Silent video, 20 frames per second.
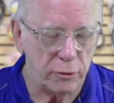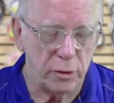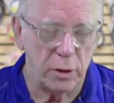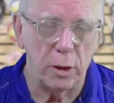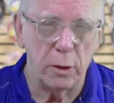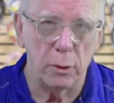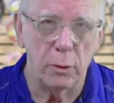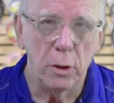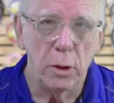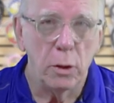
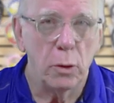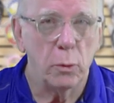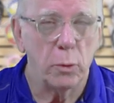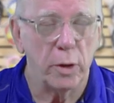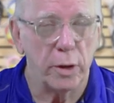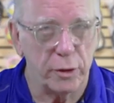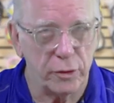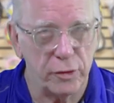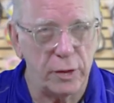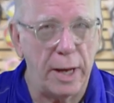So
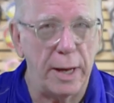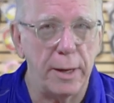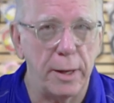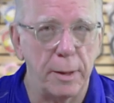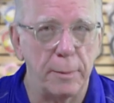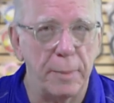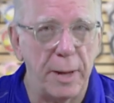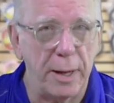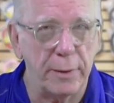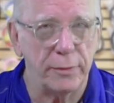we're excited
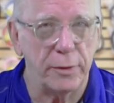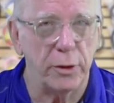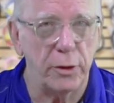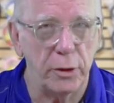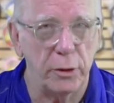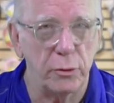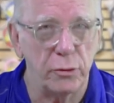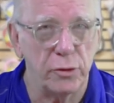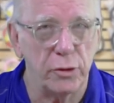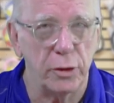about the
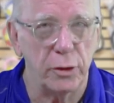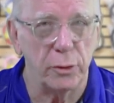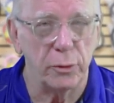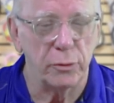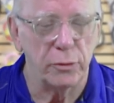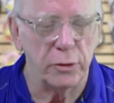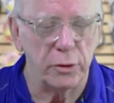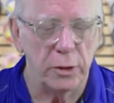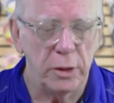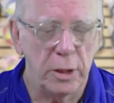new
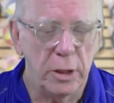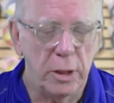Zeus.